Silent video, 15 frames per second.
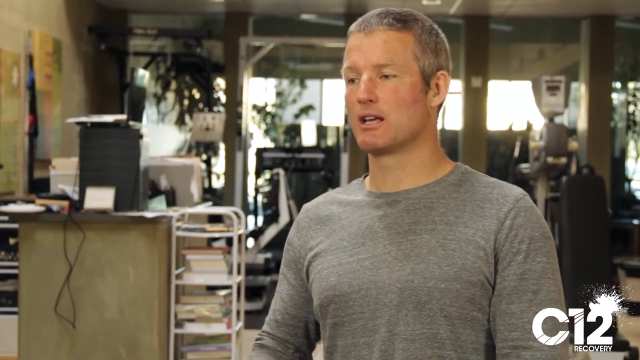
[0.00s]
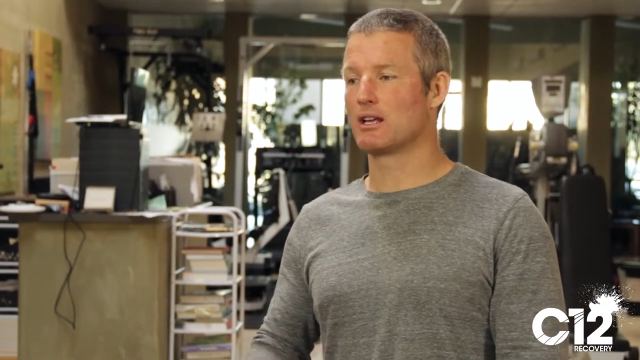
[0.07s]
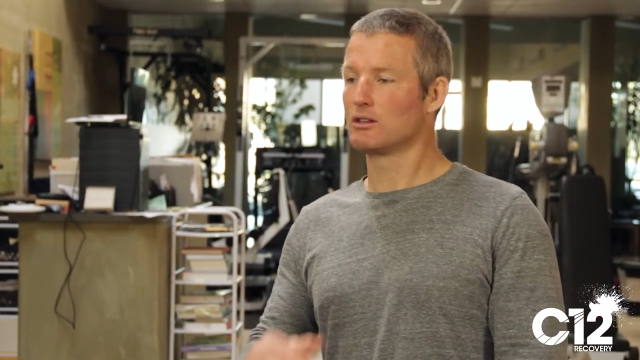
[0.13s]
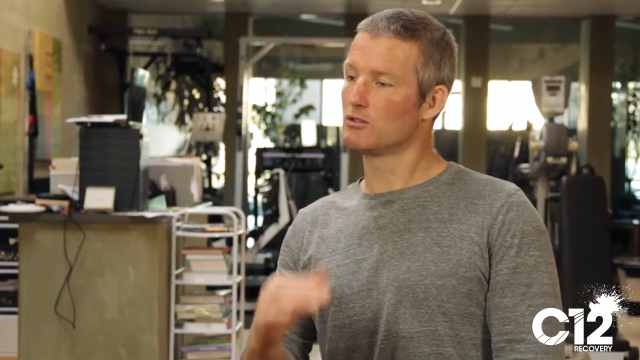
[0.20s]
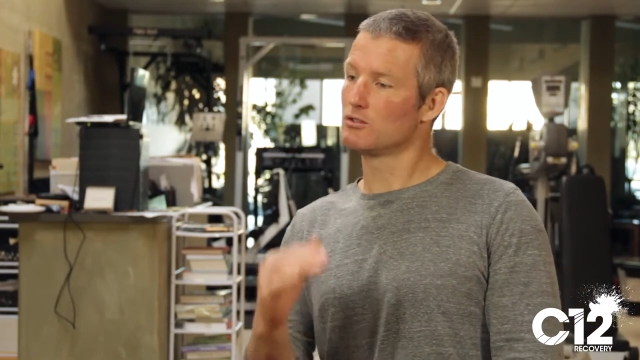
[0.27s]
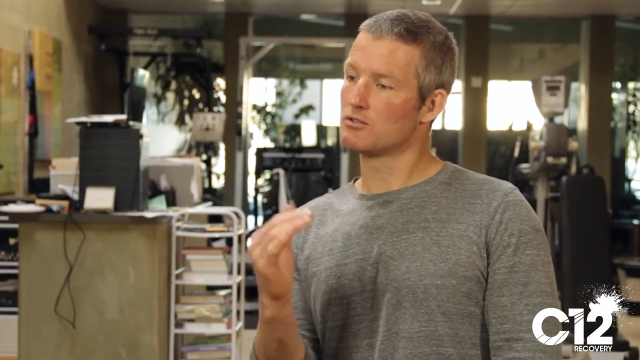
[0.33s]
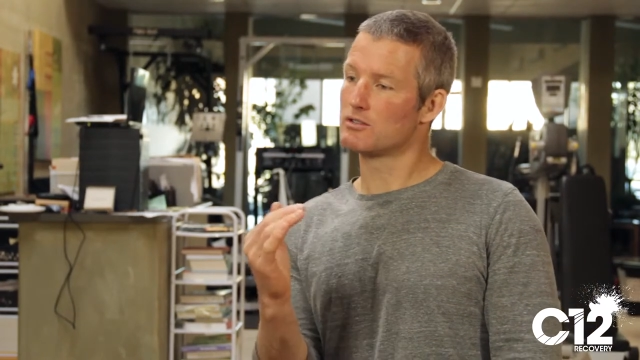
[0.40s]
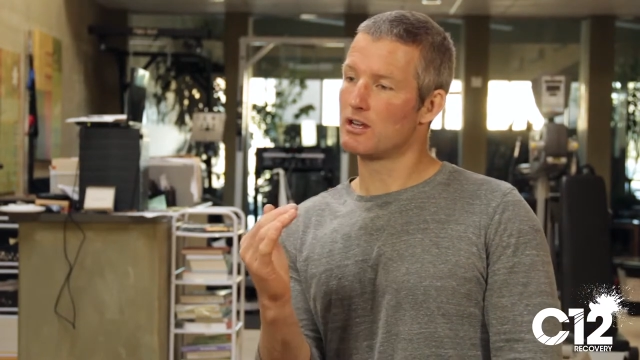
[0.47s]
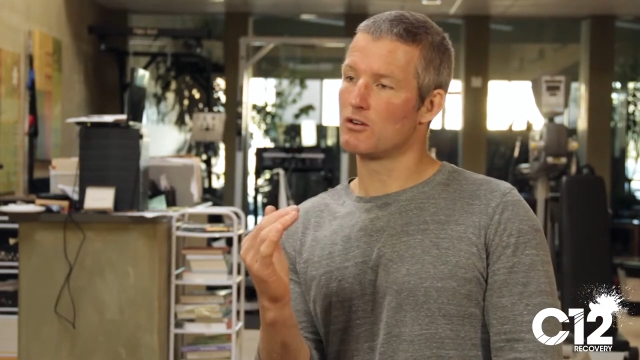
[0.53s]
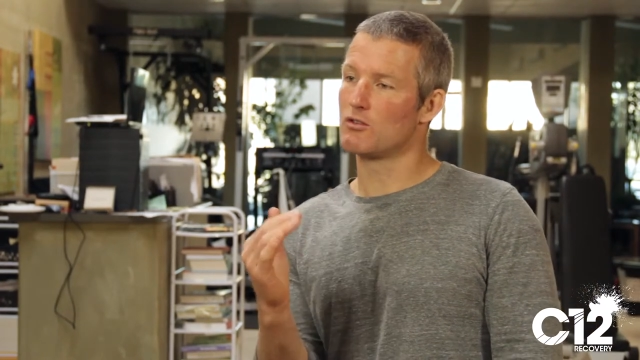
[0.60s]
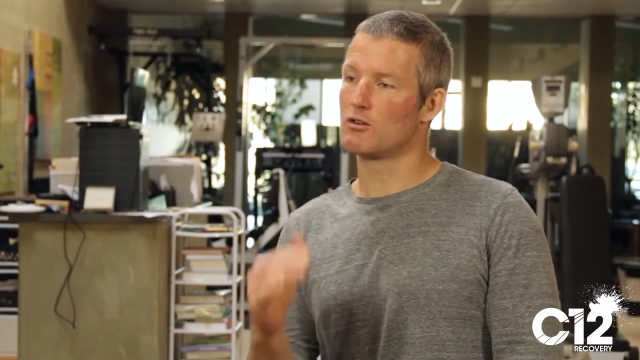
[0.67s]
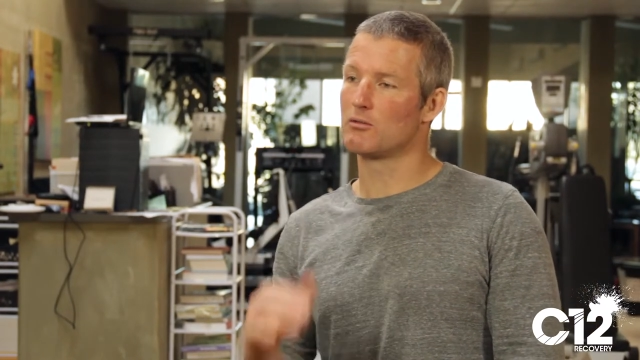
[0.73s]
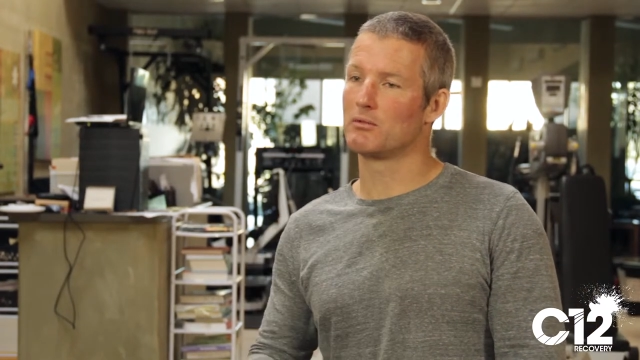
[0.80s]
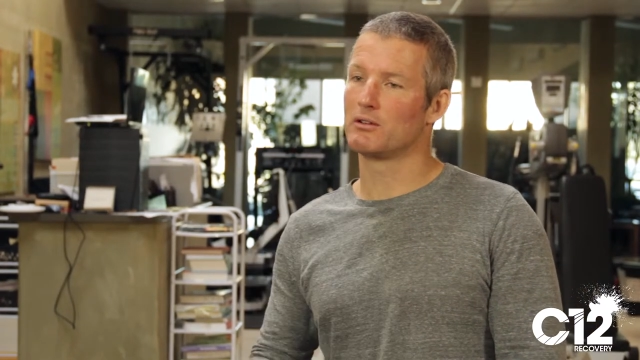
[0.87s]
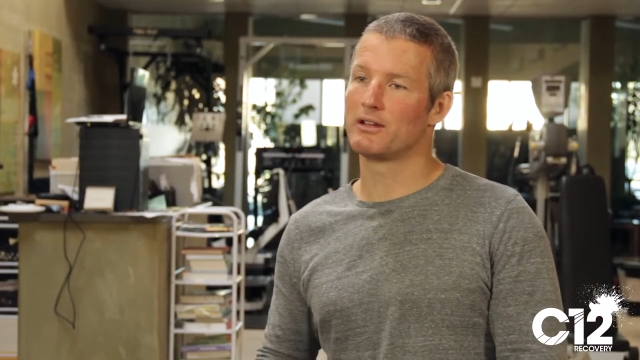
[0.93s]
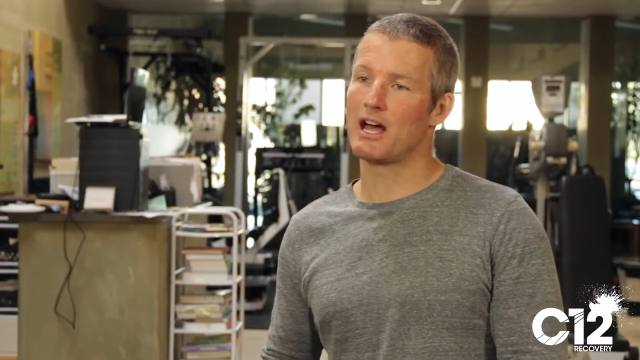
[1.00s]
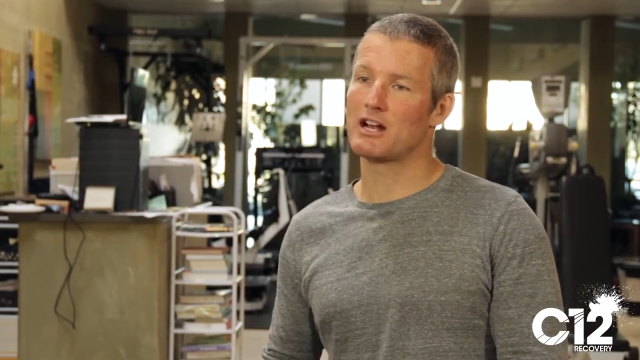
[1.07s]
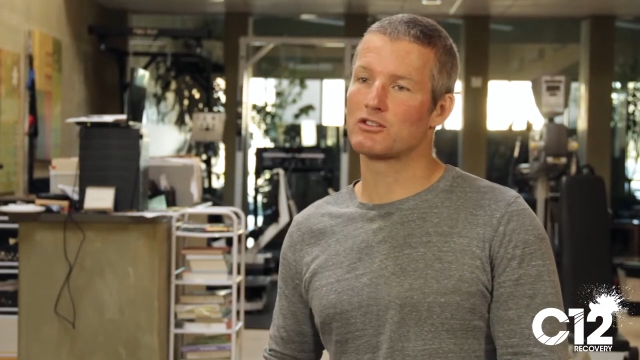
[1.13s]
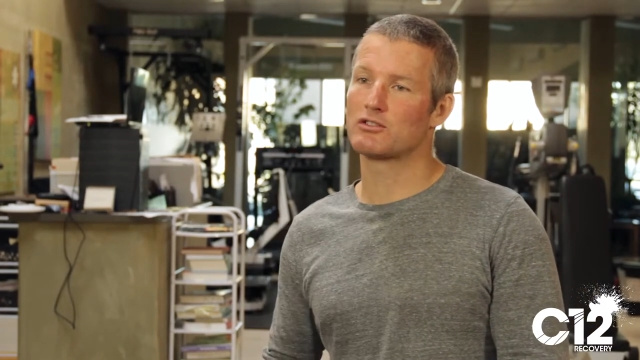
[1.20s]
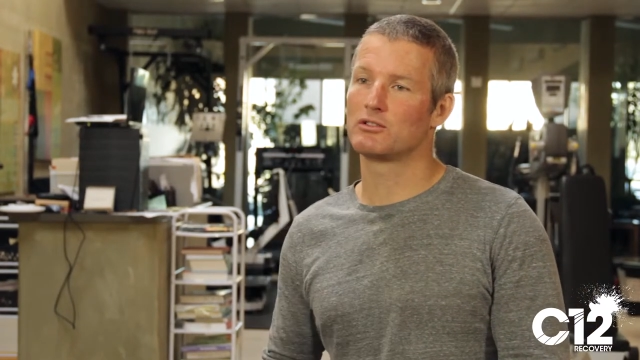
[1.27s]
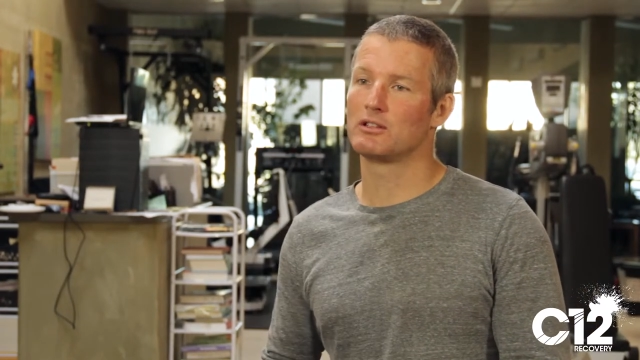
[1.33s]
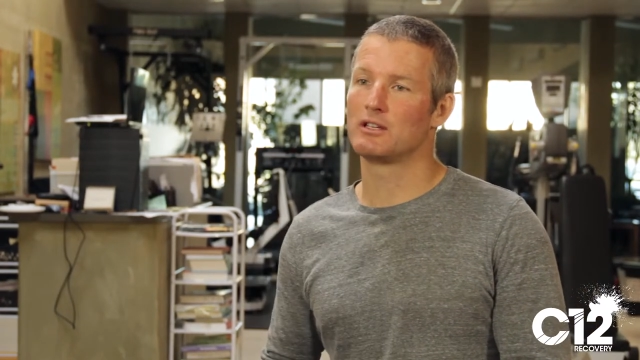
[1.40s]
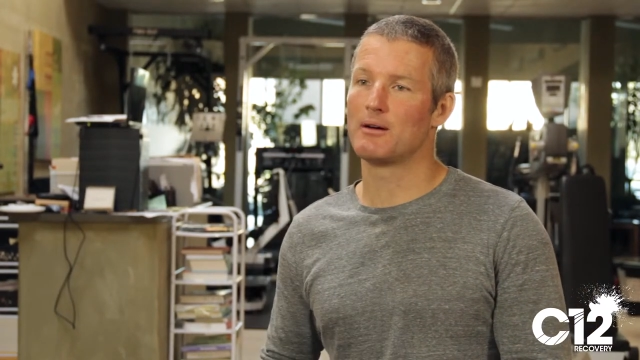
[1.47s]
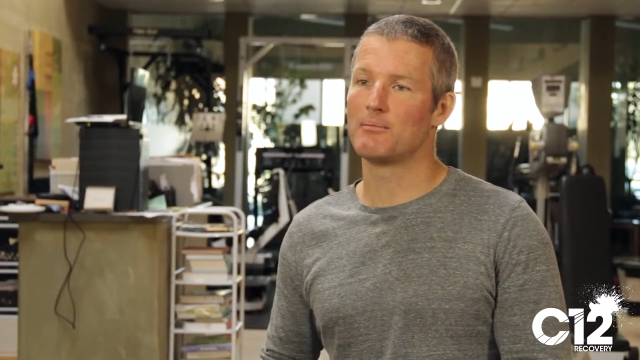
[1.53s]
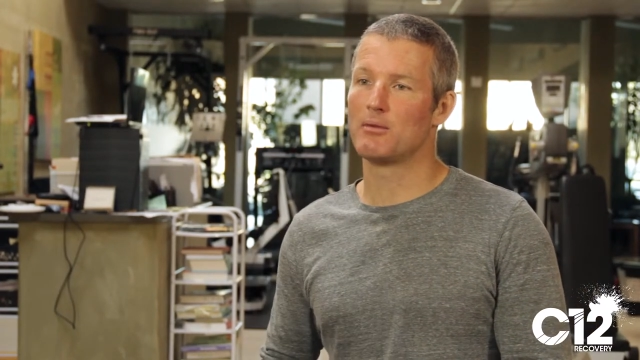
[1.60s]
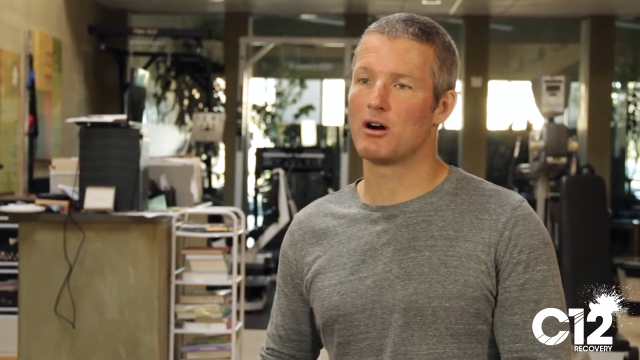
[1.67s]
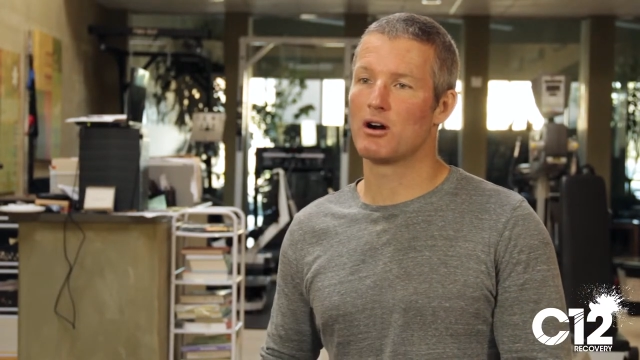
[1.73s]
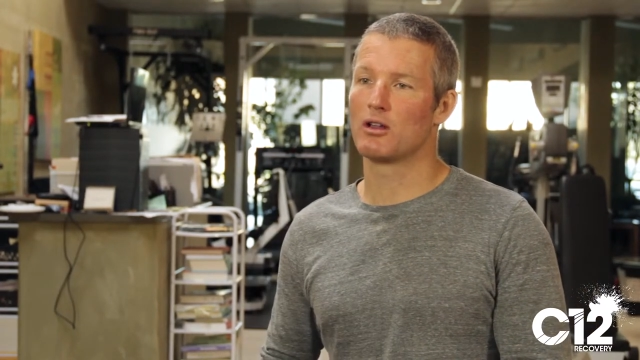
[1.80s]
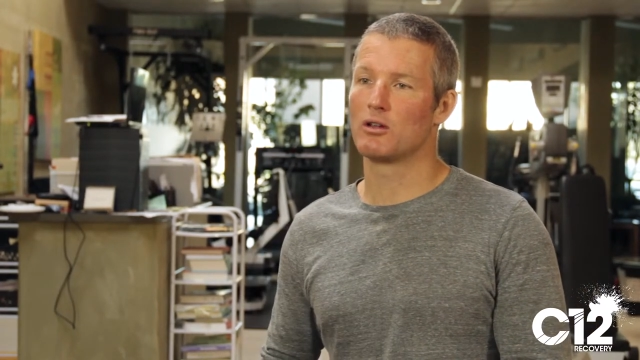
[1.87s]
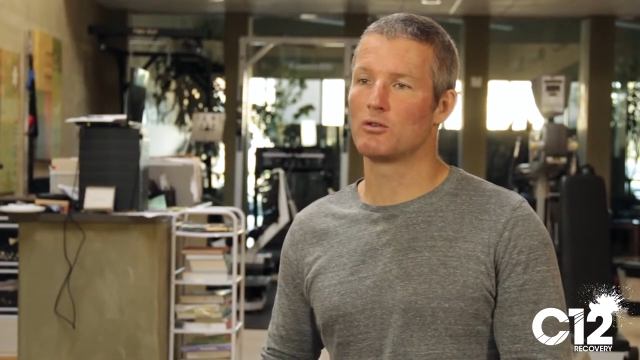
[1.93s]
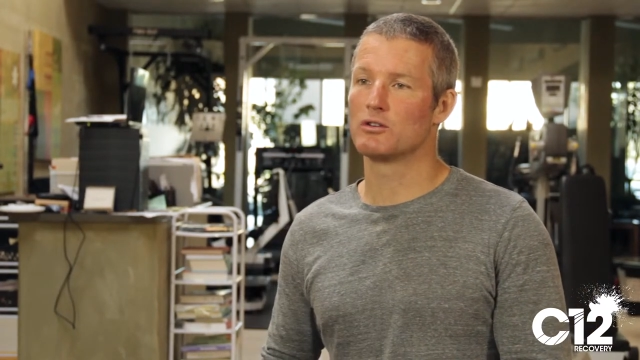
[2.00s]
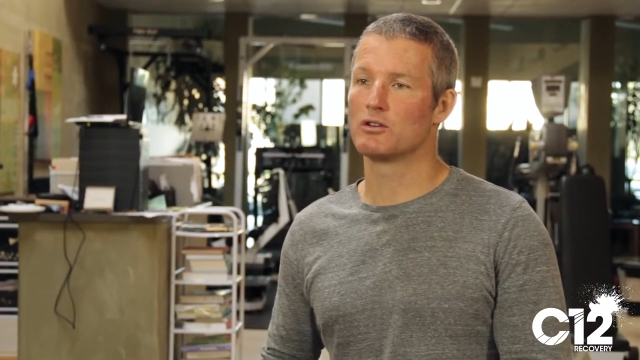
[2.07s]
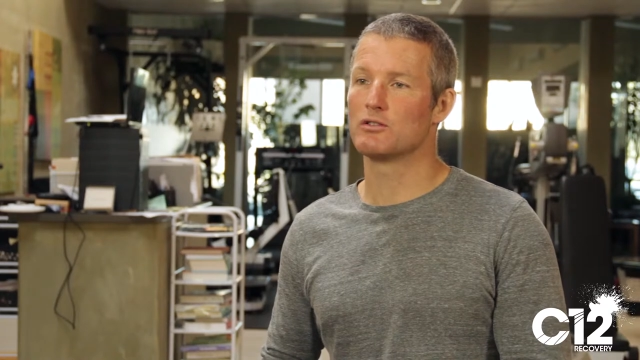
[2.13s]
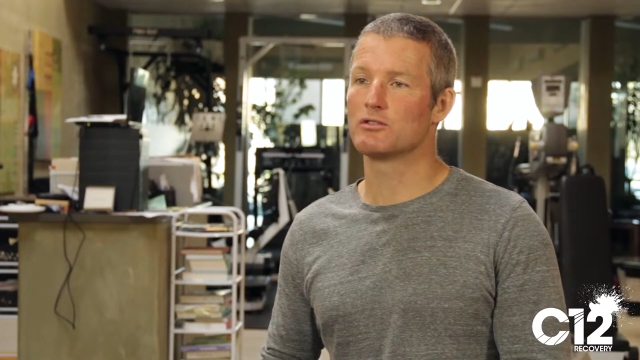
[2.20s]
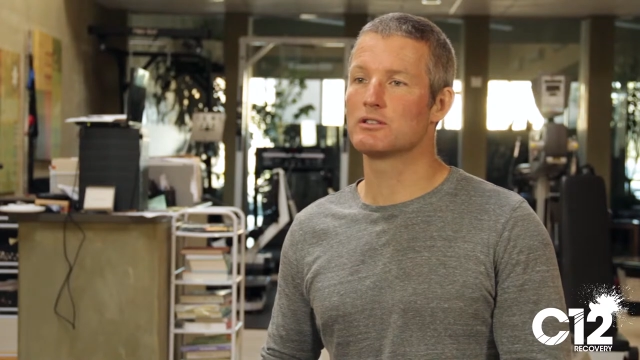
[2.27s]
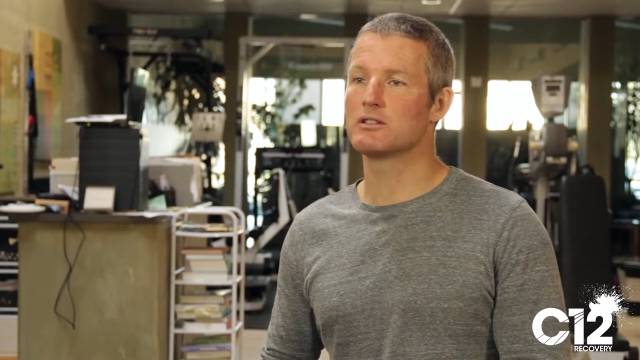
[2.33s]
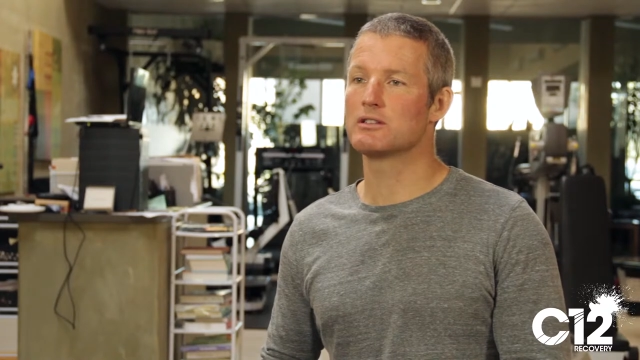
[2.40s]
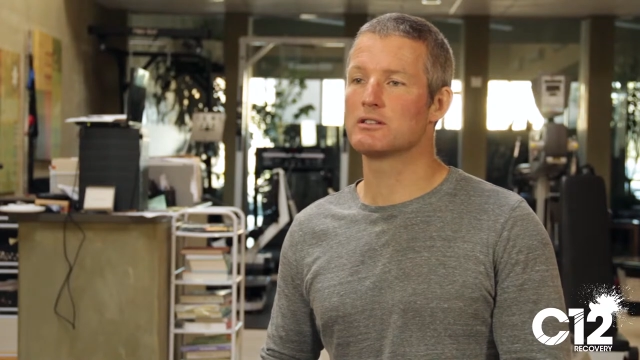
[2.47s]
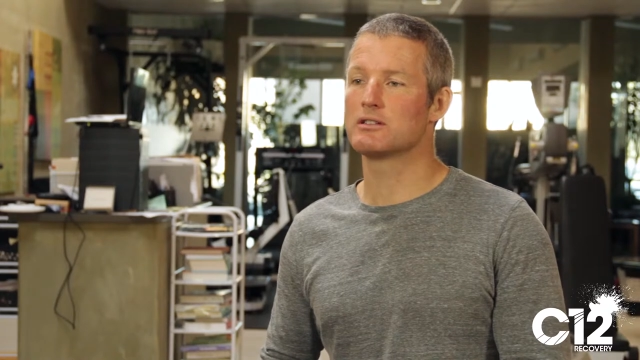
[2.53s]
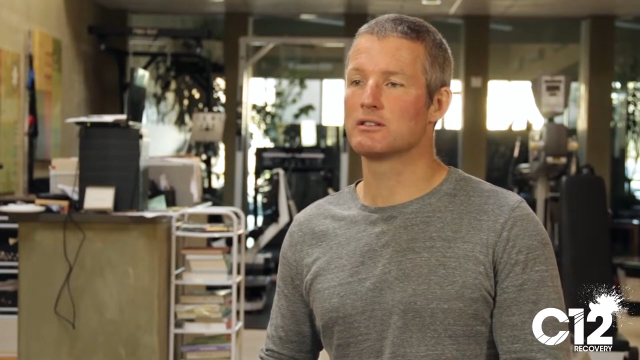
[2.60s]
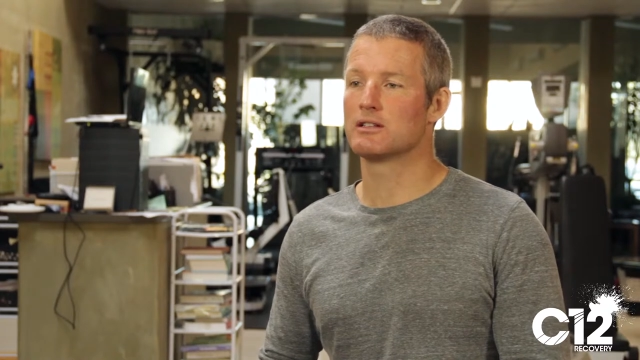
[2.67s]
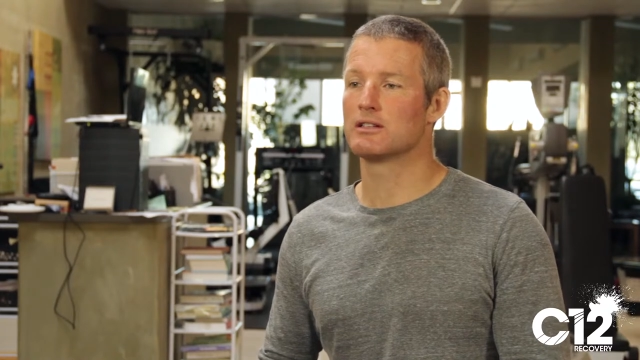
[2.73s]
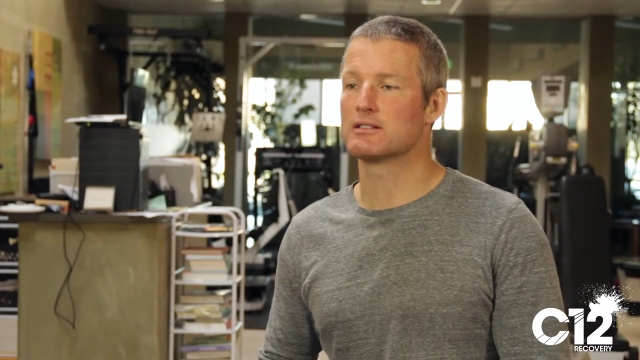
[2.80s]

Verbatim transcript: they lose their normal natural lumbar lordosis,